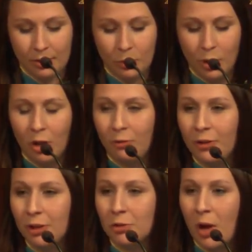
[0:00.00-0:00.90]
we all
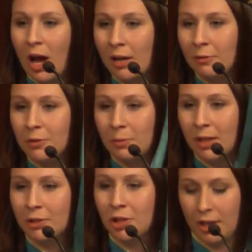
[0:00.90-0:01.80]
feel a drive to
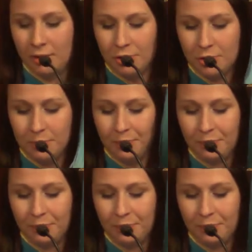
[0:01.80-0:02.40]
make change.